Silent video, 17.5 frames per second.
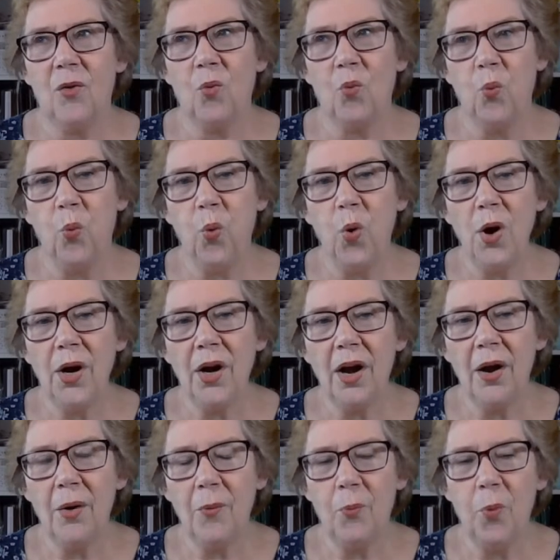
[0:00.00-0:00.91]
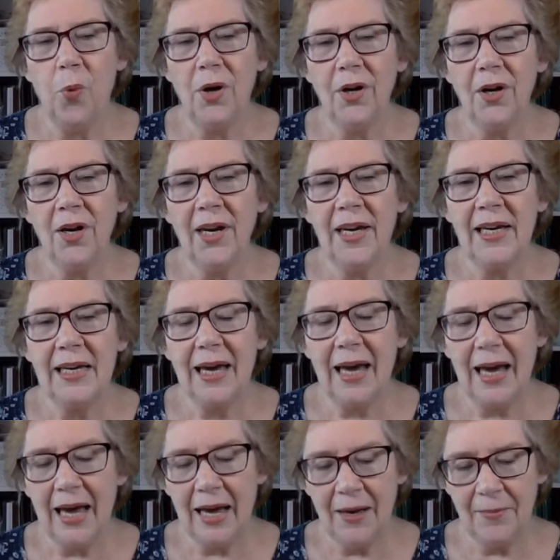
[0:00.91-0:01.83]
What I, what I,
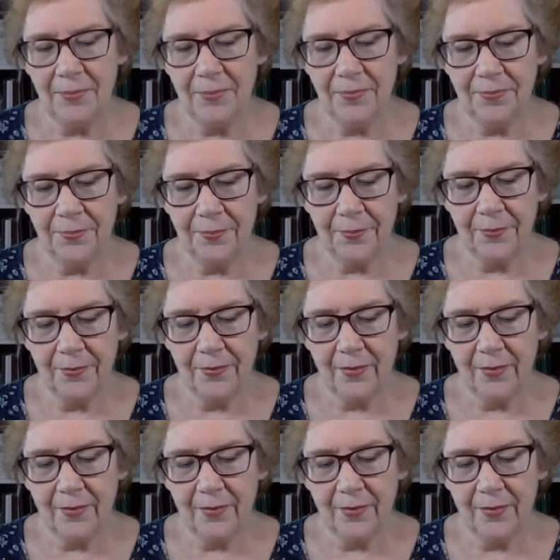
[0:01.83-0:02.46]
um,